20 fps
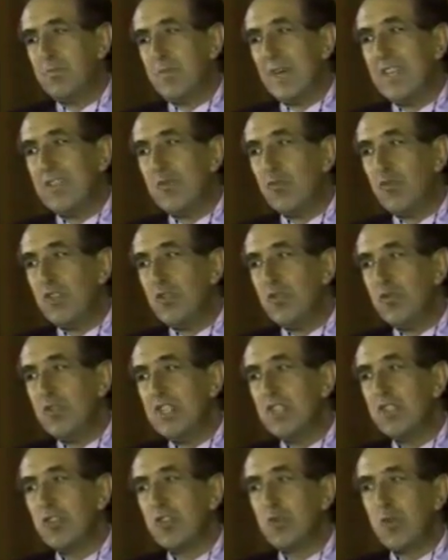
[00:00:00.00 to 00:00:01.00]
And we do
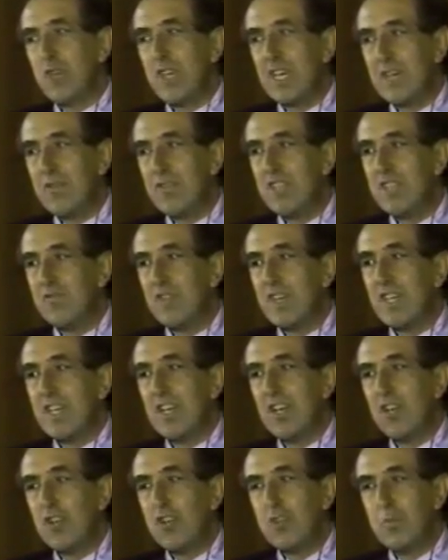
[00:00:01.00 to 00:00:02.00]
this because we have these
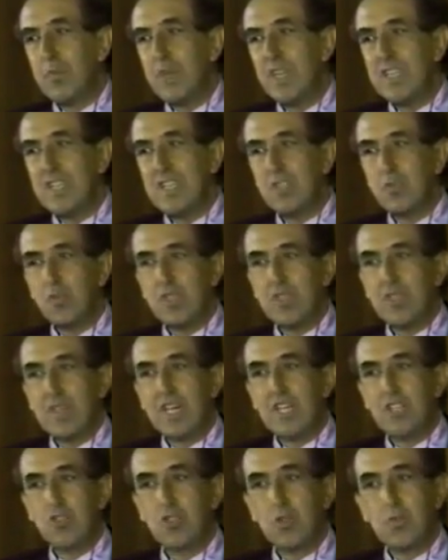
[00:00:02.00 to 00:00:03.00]
very long meetings with
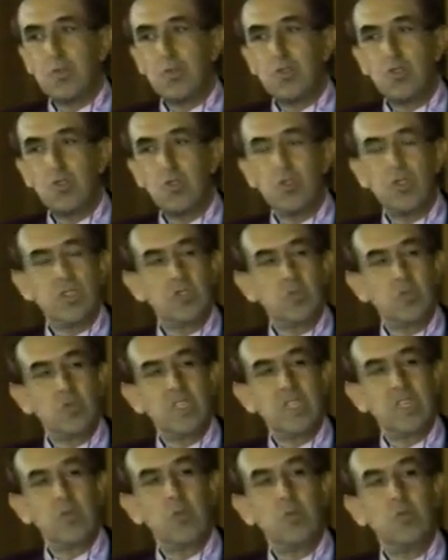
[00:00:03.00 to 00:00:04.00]
large groups of students to
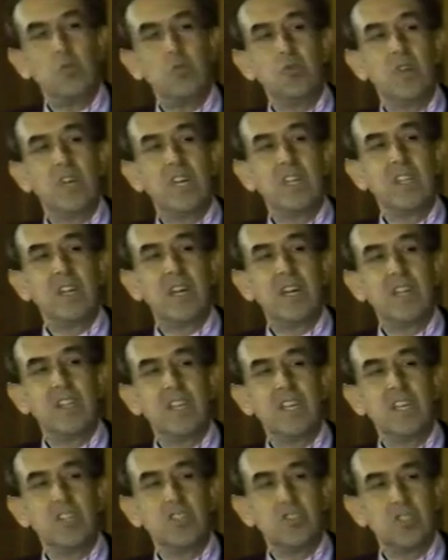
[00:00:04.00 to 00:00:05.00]
see who are
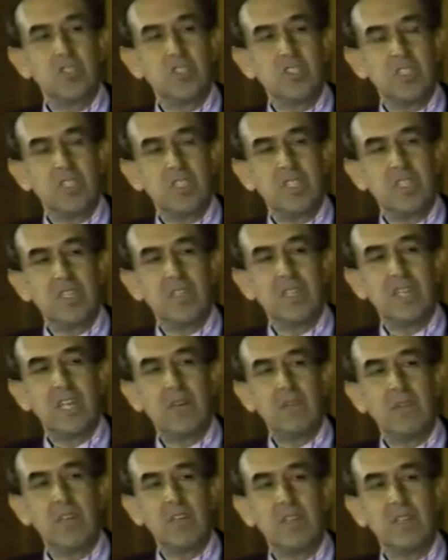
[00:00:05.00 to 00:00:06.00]
they interested in
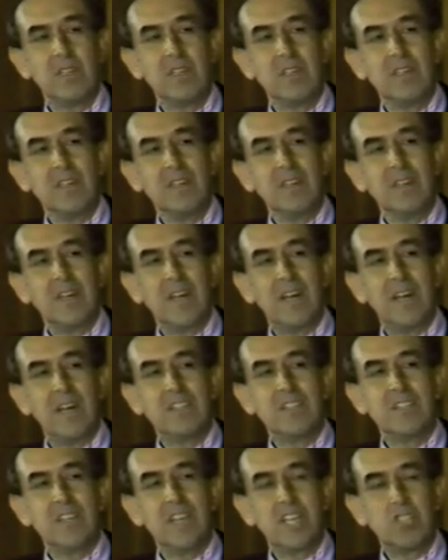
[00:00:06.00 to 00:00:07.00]
having
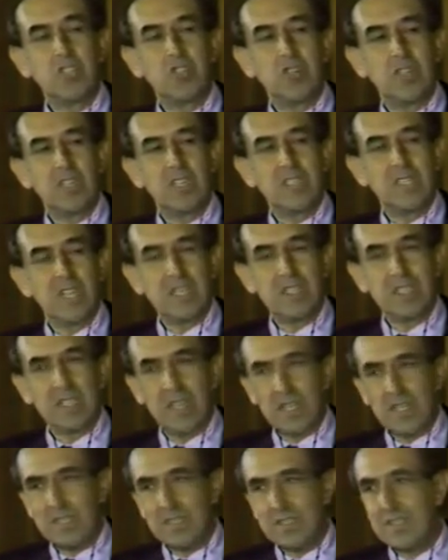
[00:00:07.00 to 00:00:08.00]
as lecturers or as
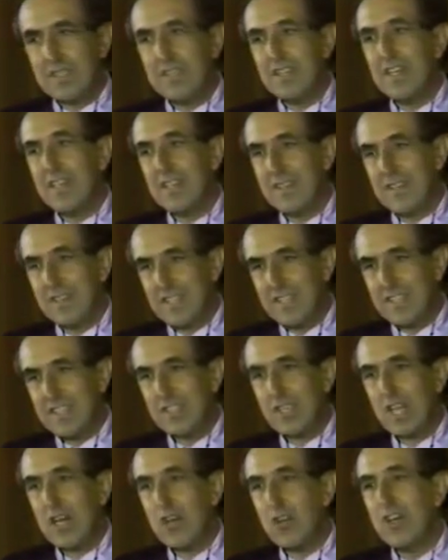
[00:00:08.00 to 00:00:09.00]
guests. And this
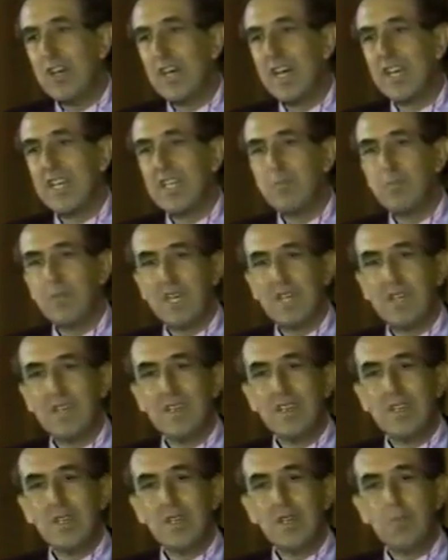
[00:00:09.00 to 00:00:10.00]
is how I get my
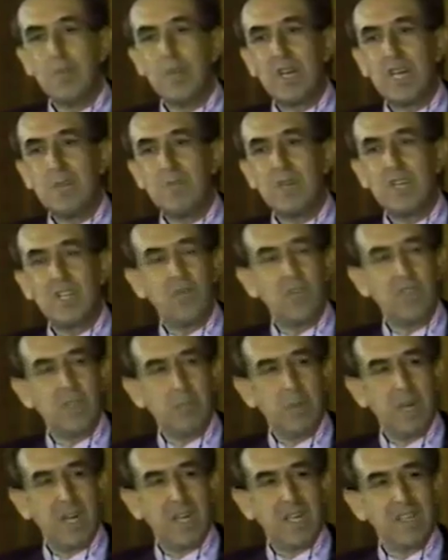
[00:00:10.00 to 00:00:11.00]
primary
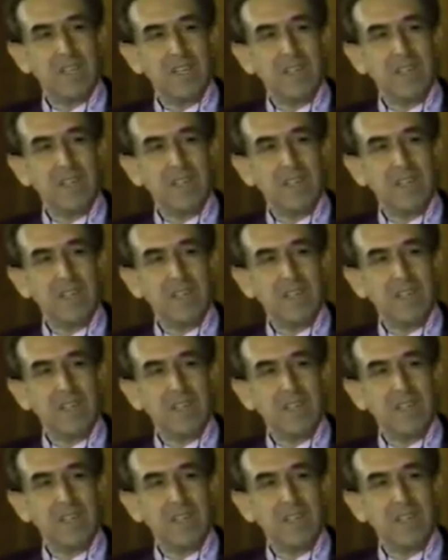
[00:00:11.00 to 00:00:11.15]
feedback.